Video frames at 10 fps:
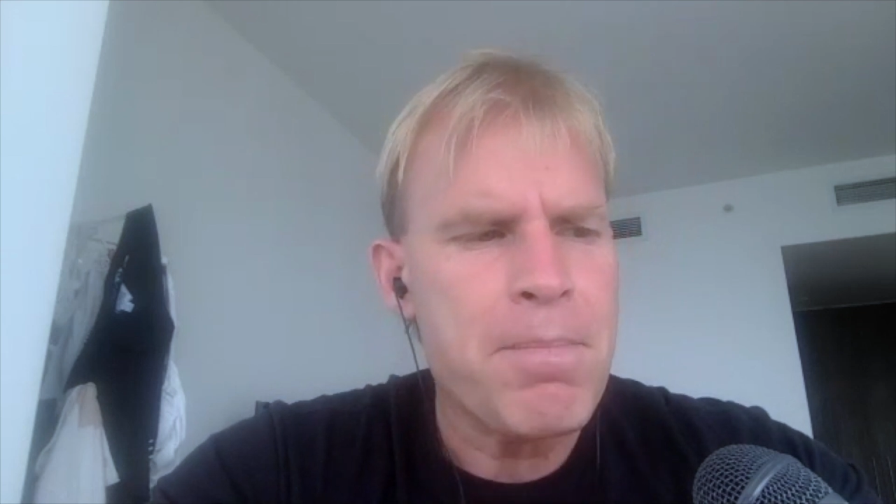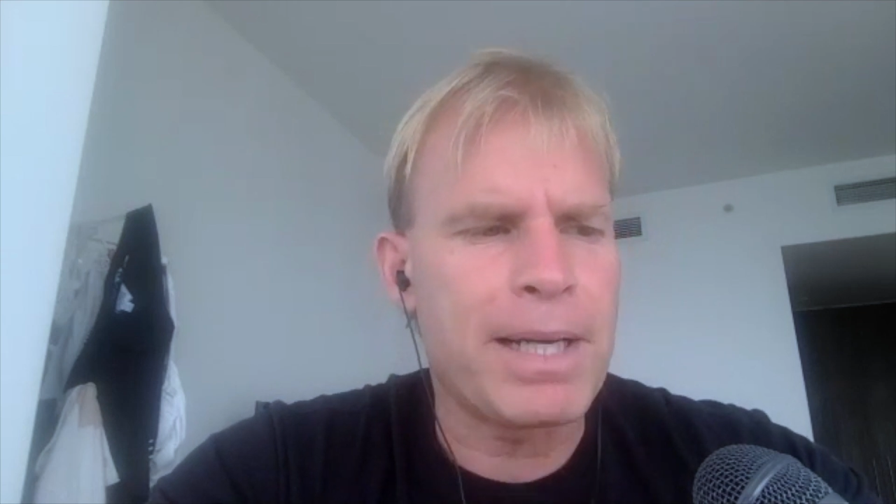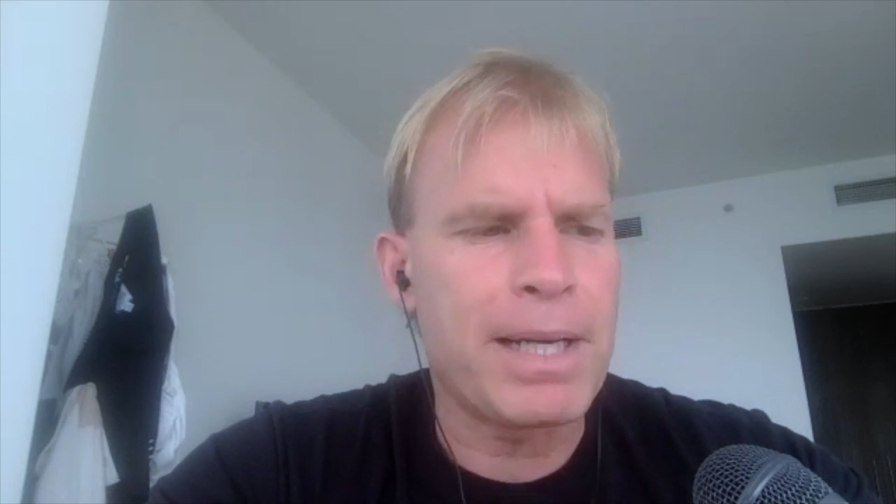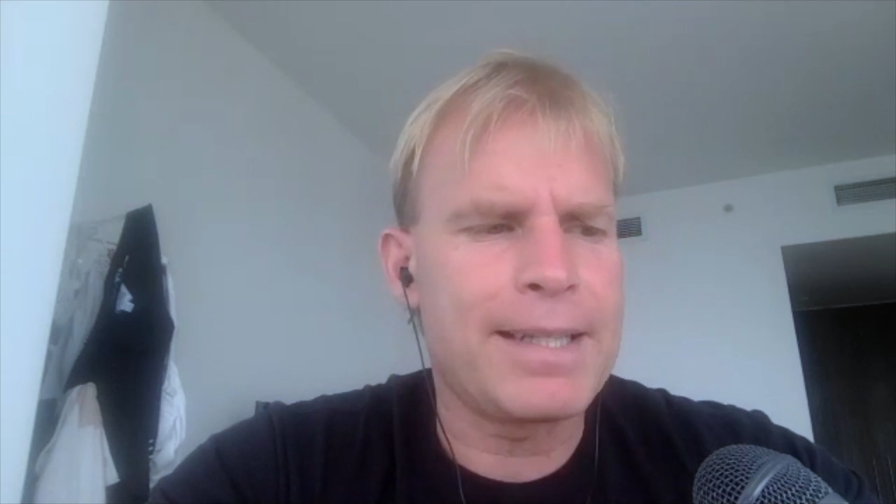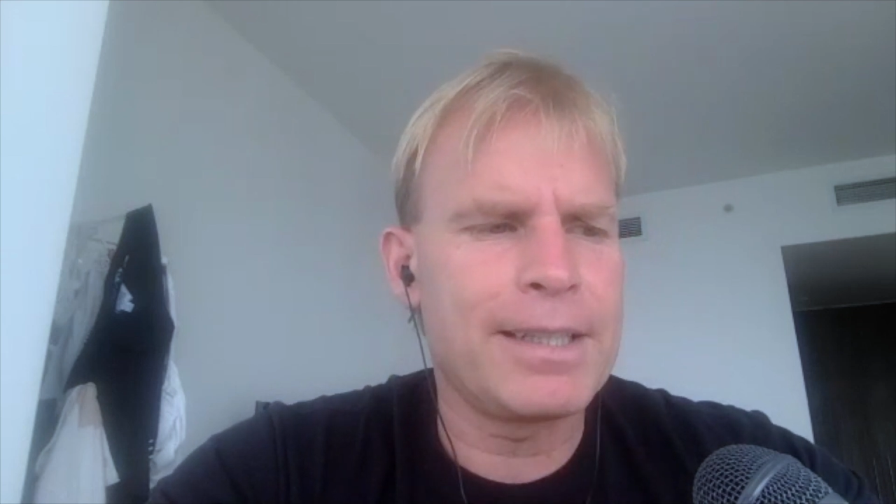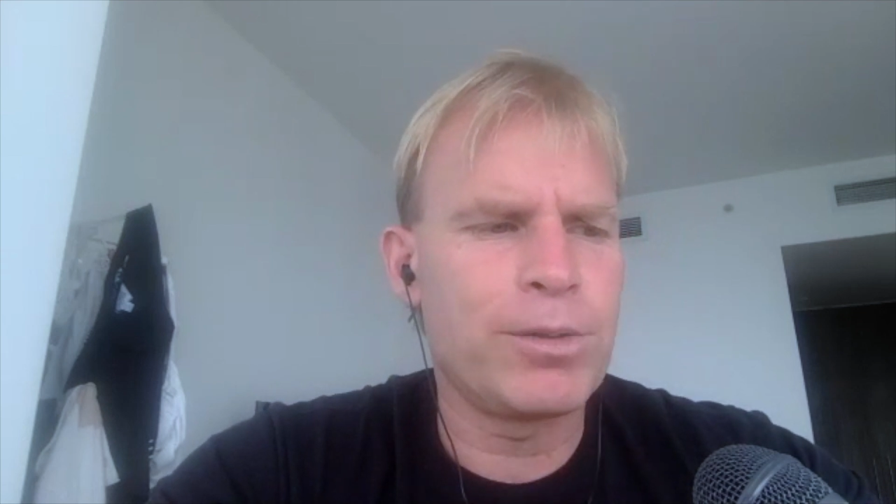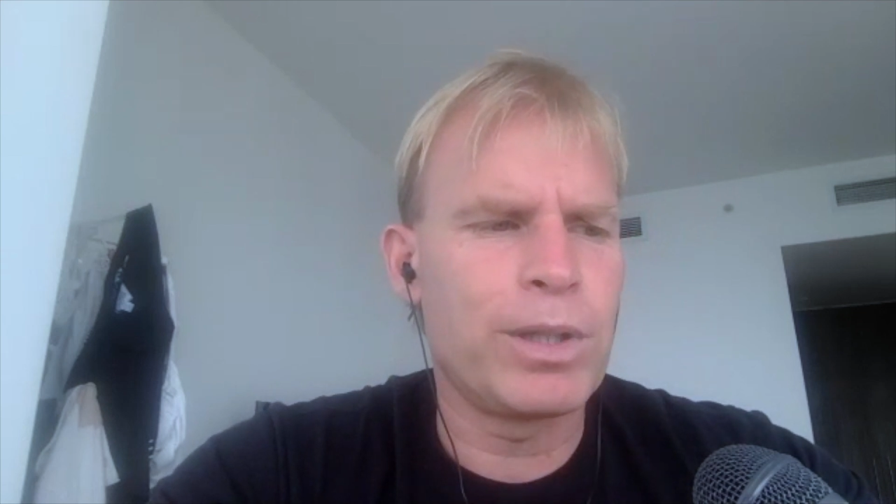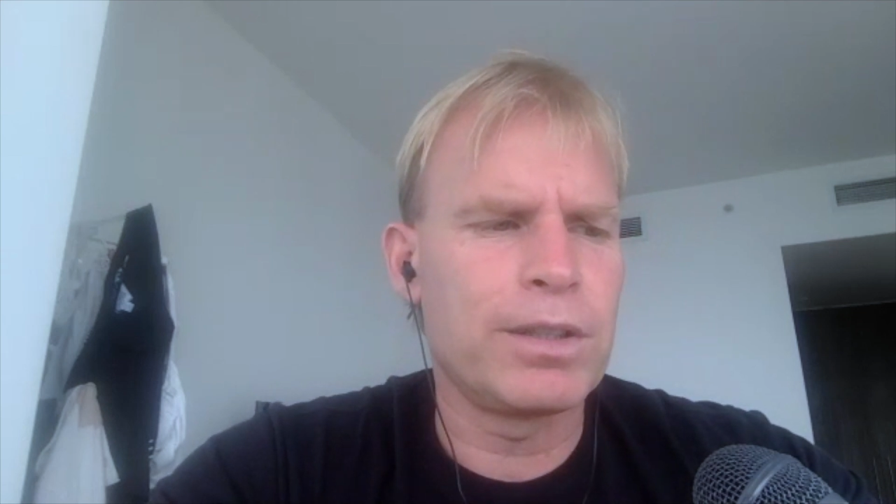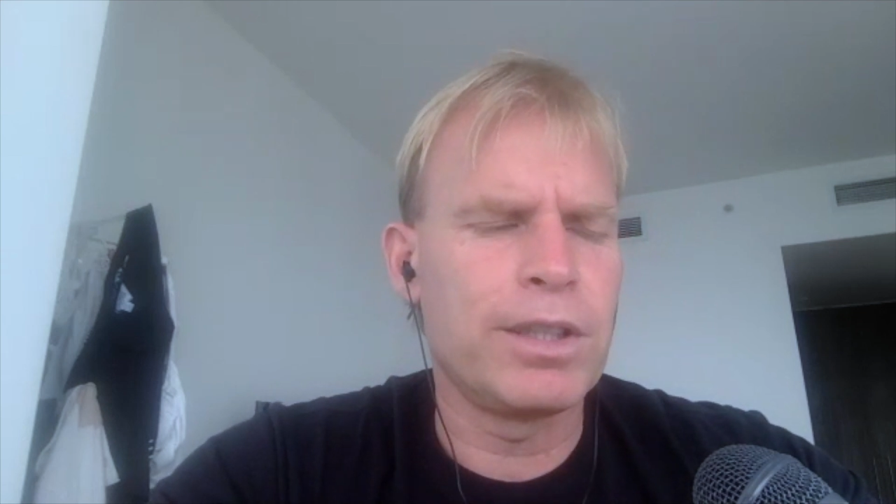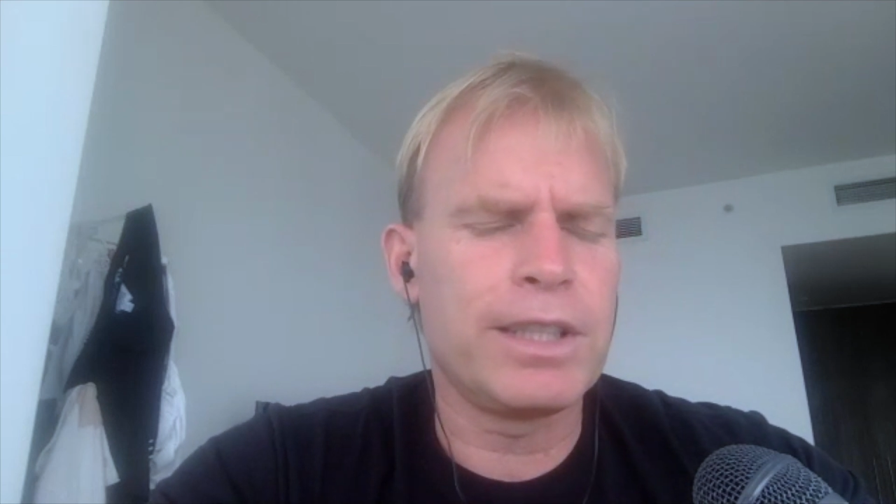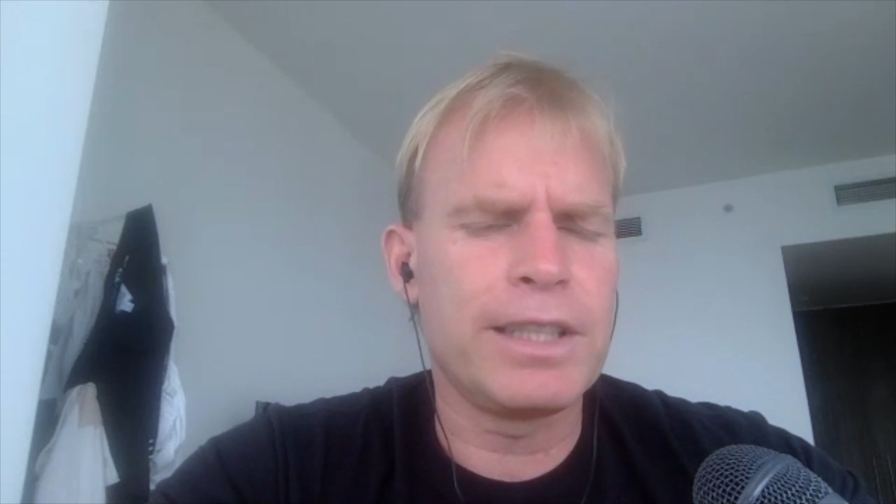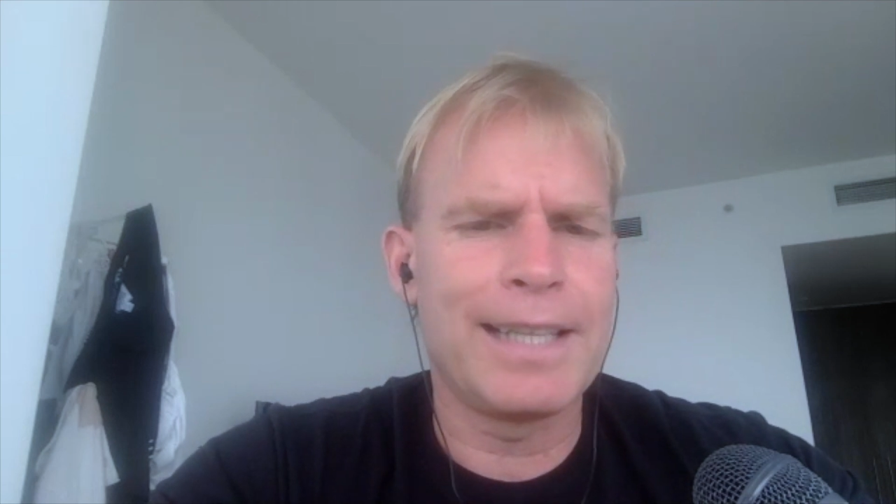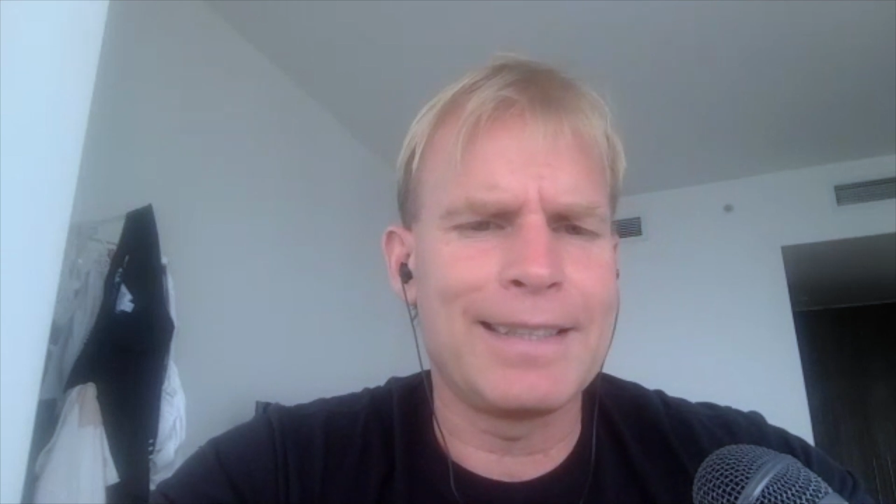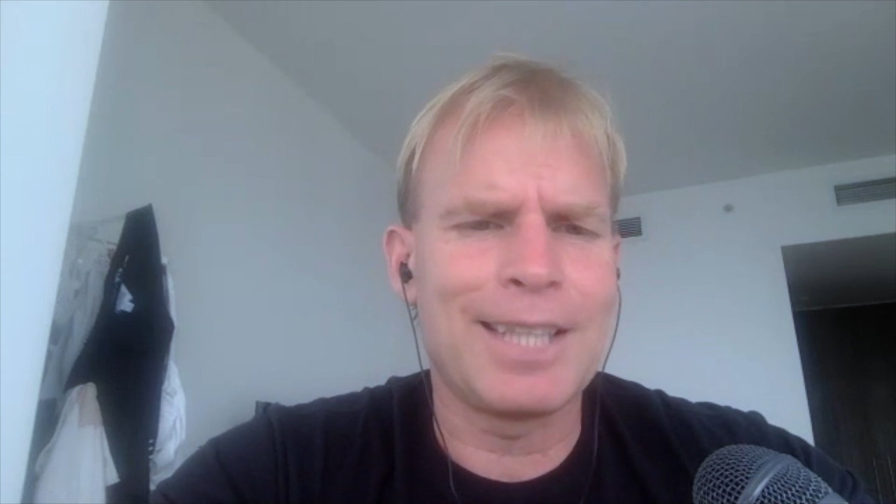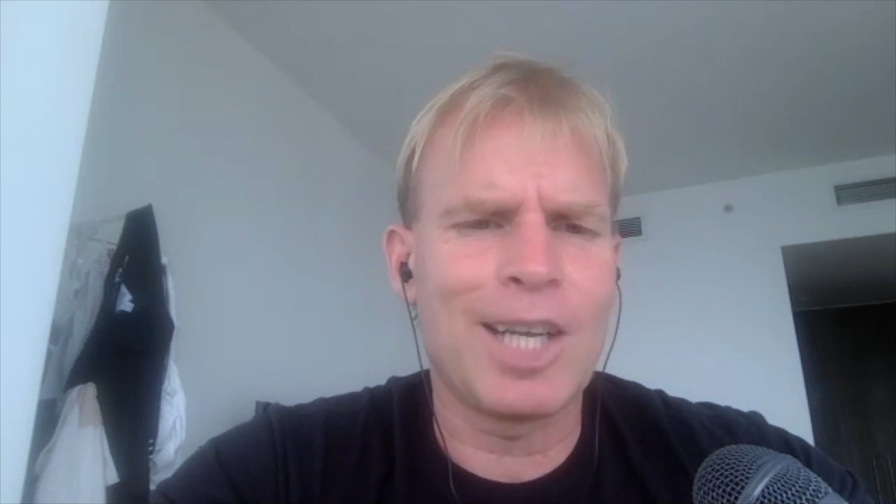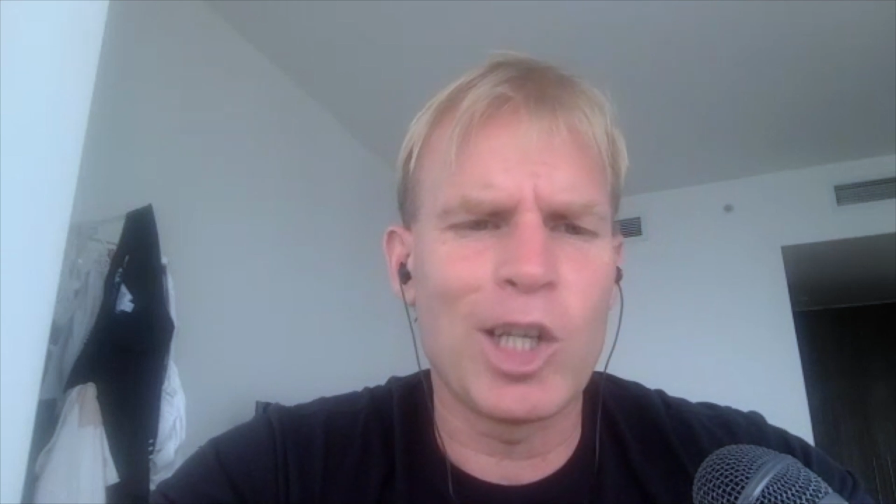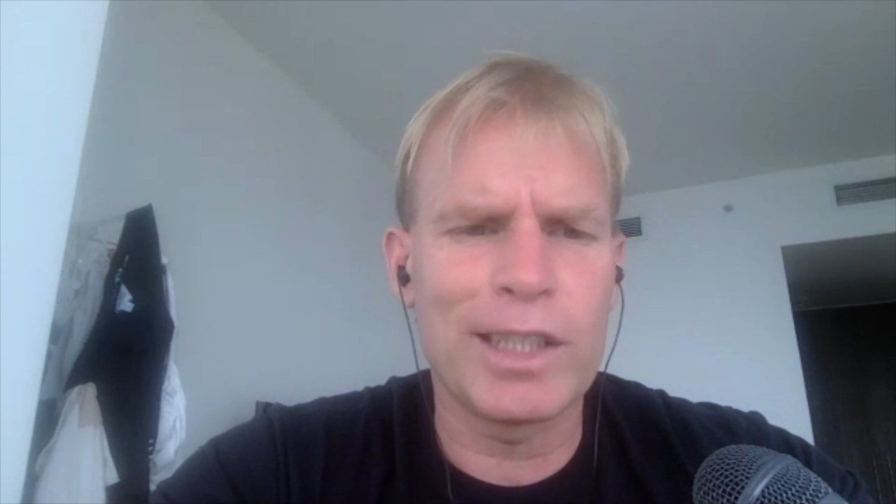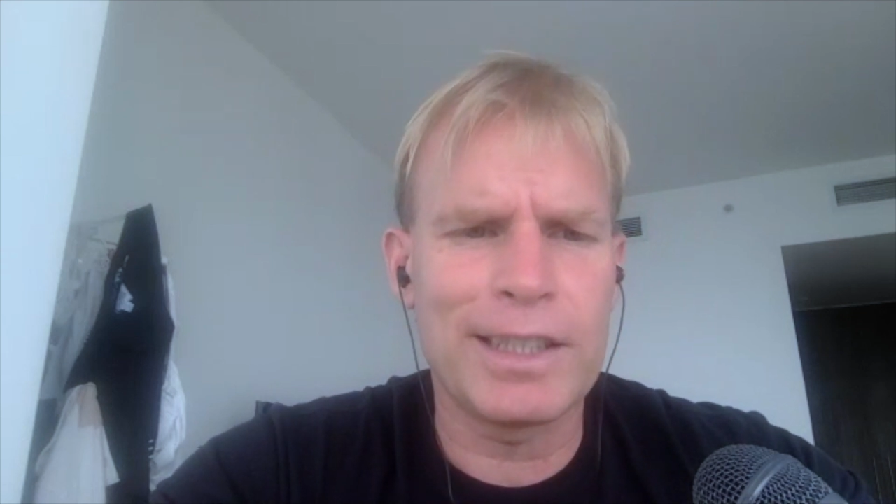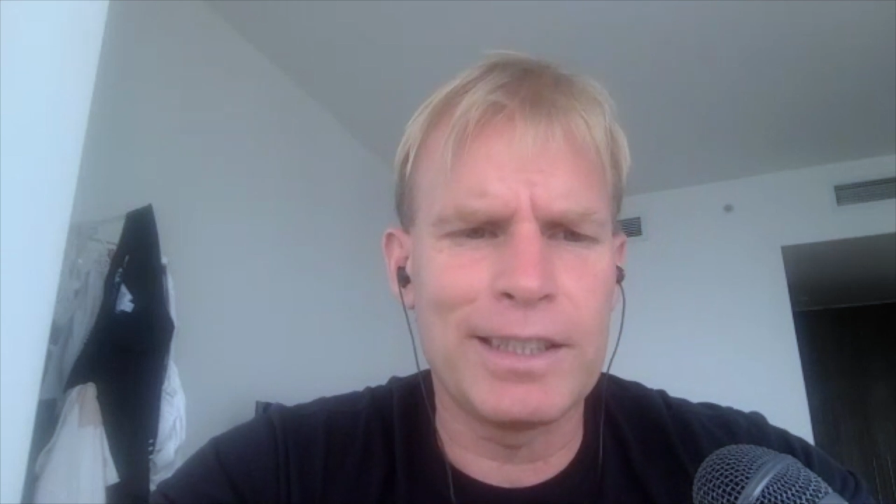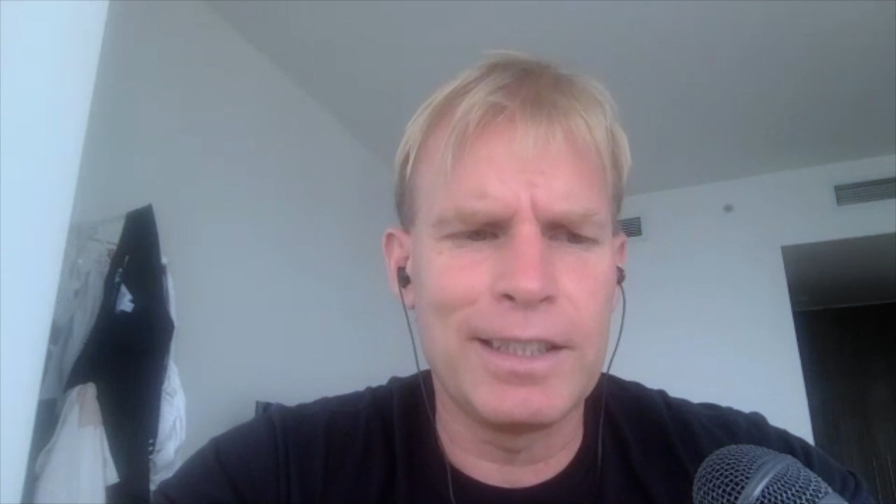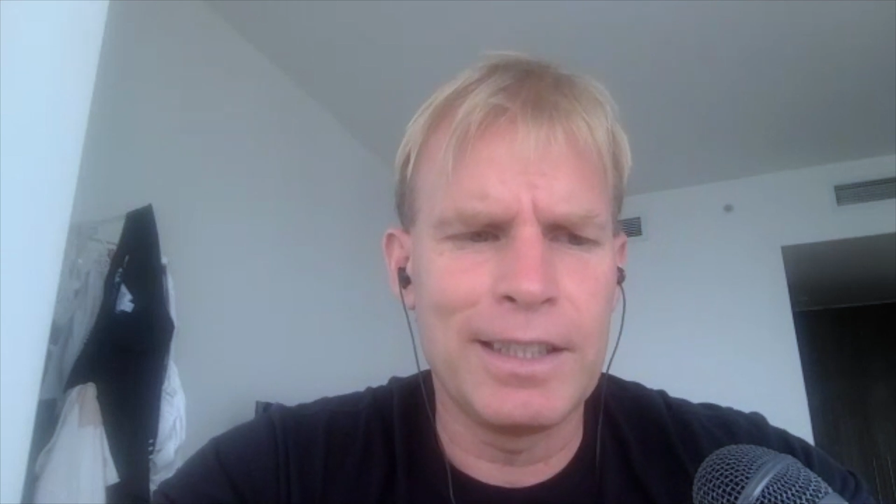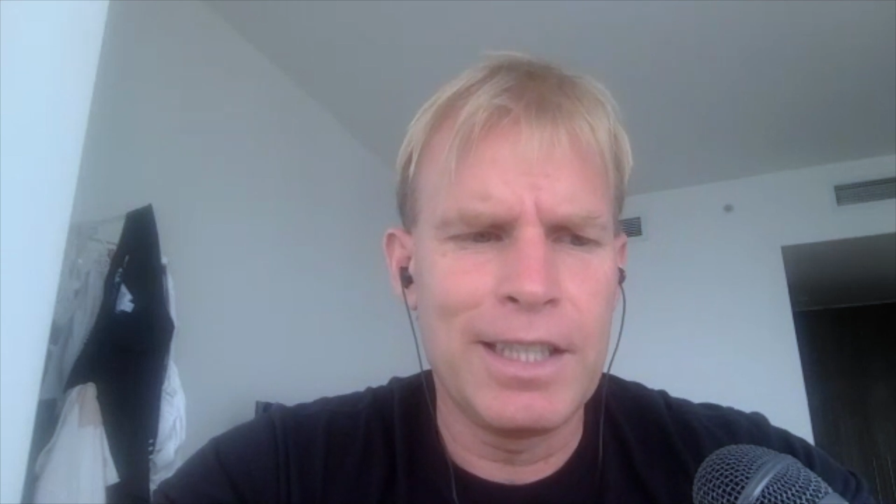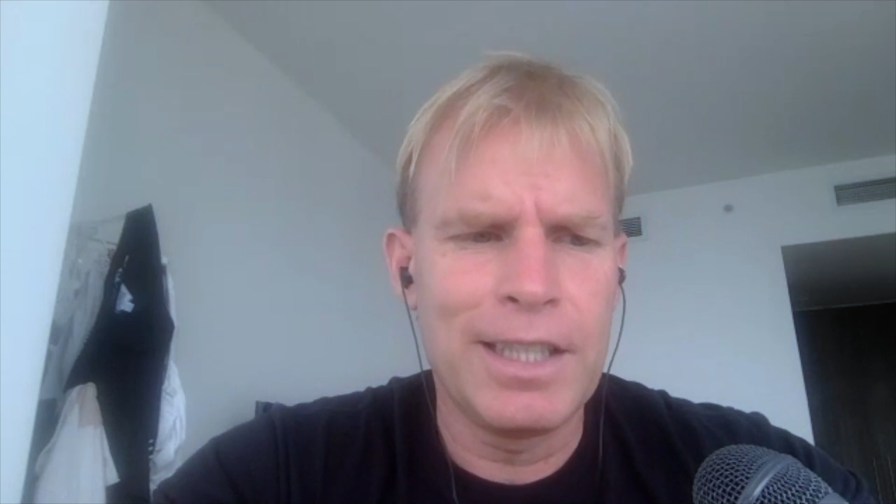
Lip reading: but I think looking at targeted